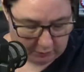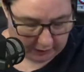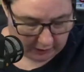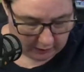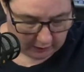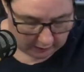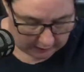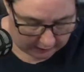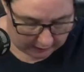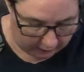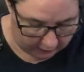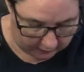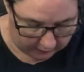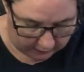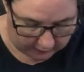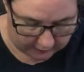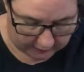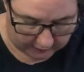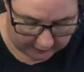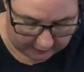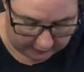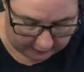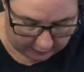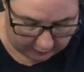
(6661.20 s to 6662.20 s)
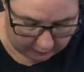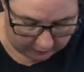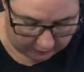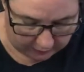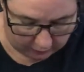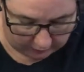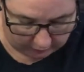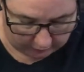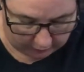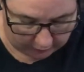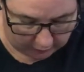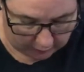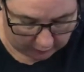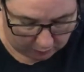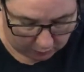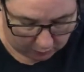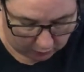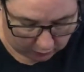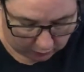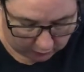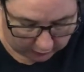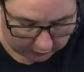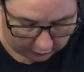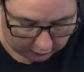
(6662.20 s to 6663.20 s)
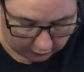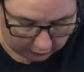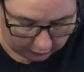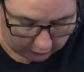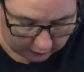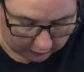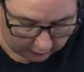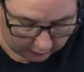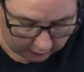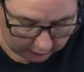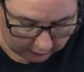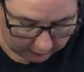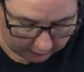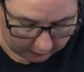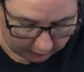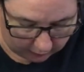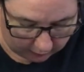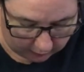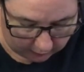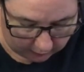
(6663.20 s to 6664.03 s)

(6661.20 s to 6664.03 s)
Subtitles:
Hang on a second. These ones are even smaller and cuter. Hang on.